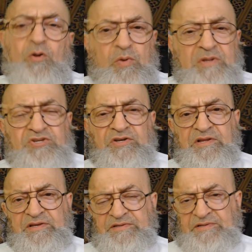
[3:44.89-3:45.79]
question
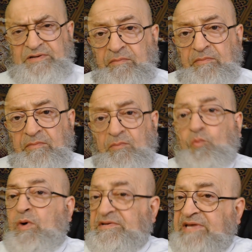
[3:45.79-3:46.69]
is
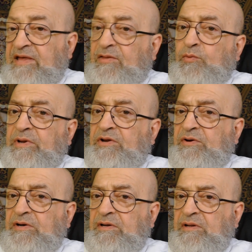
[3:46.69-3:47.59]
was he the winner?